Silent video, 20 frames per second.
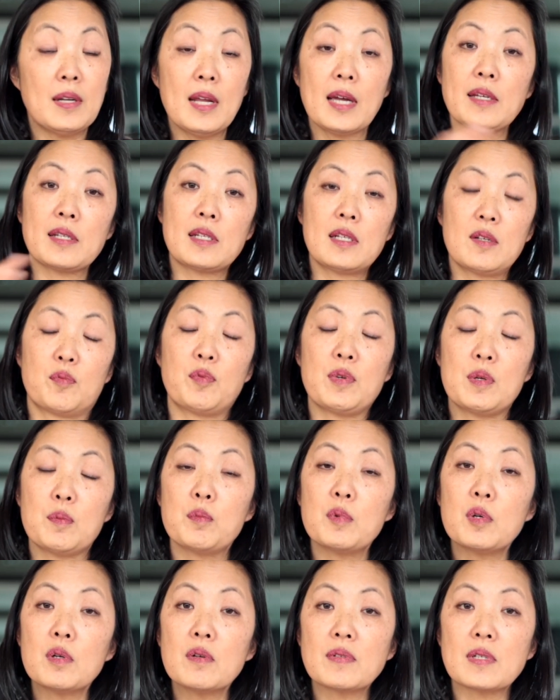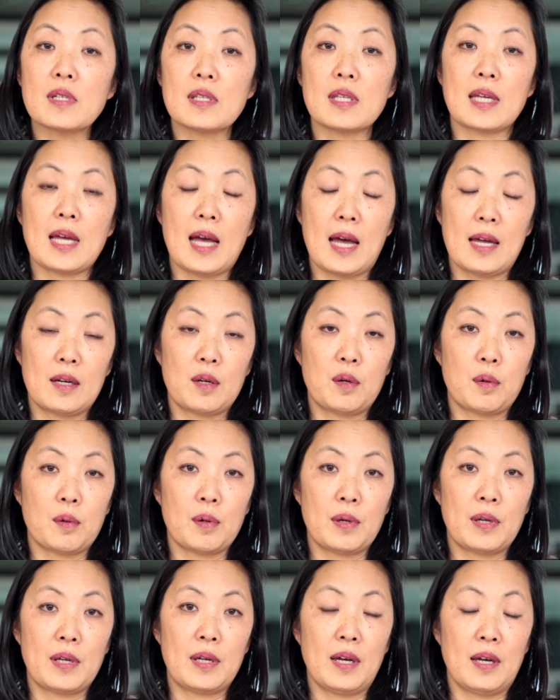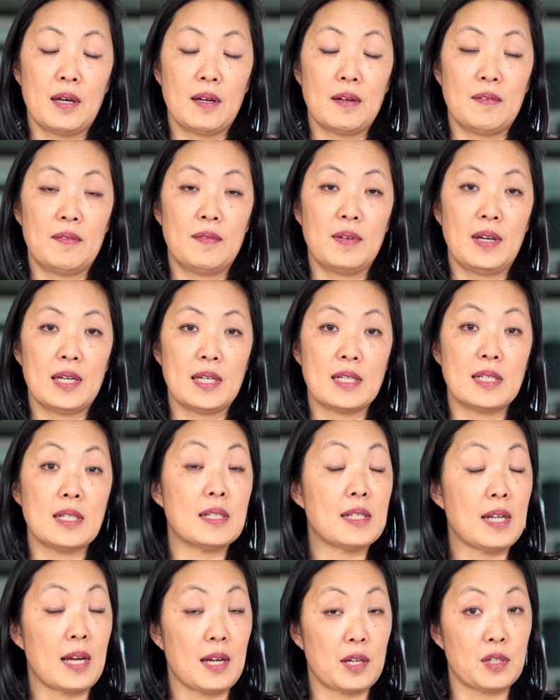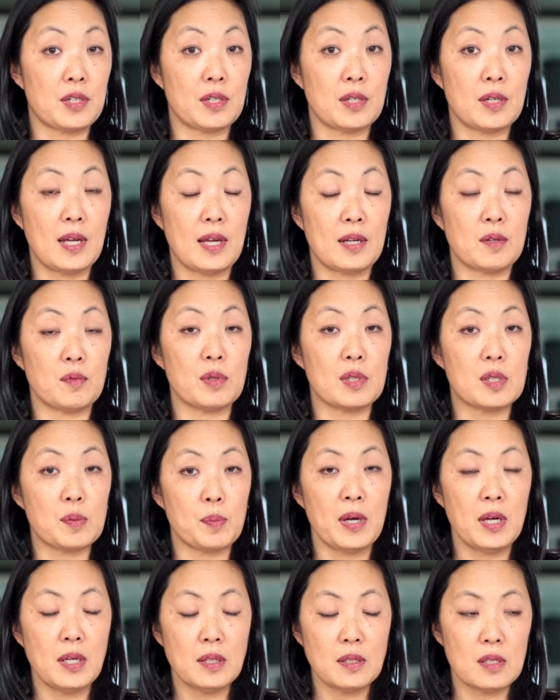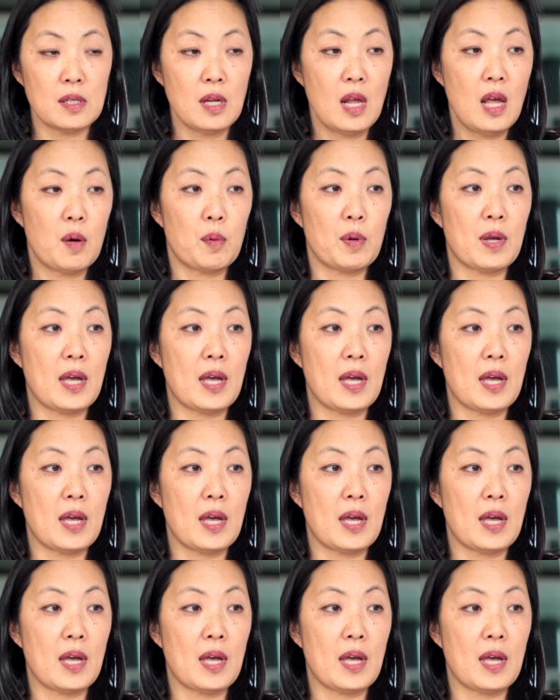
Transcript: Next, if we move to the category of detection and response,